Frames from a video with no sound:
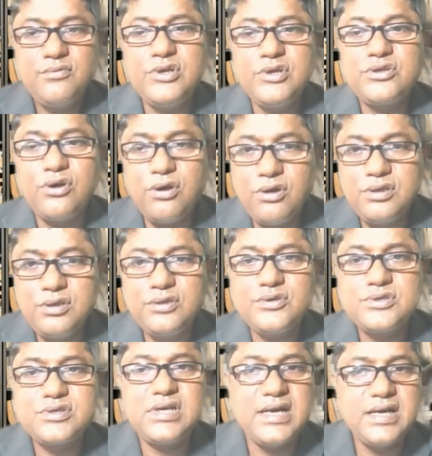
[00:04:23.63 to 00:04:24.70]
with all
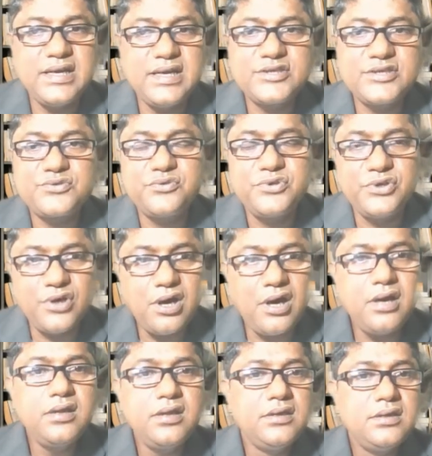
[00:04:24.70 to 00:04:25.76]
those learnings to
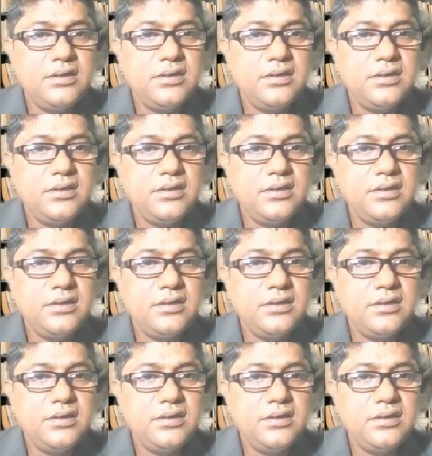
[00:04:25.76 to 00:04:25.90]
your